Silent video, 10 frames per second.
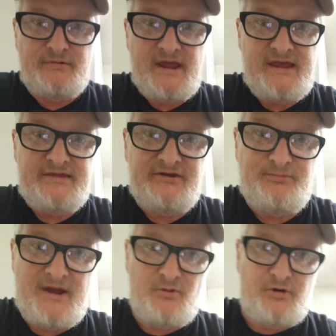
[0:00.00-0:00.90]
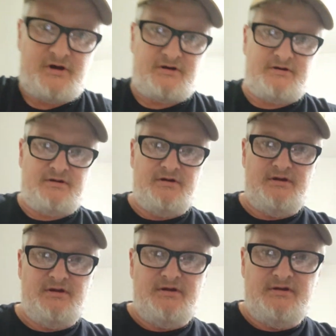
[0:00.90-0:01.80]
Hey, this might work.
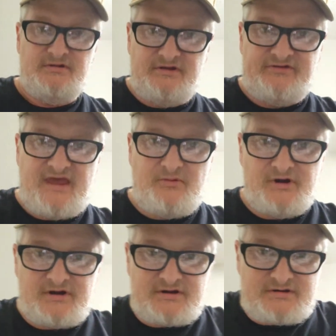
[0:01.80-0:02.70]
Does that work?